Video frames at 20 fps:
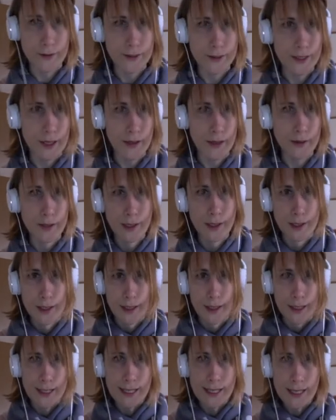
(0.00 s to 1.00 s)
So
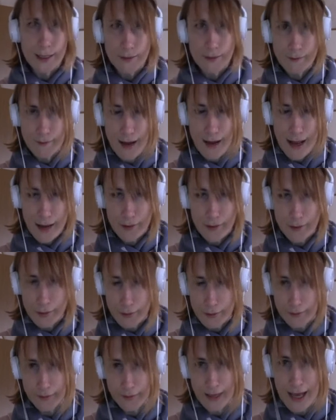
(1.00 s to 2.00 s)

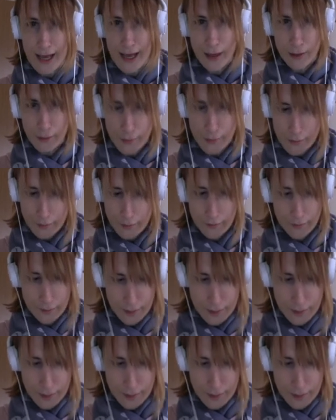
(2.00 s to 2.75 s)
kireru, eru.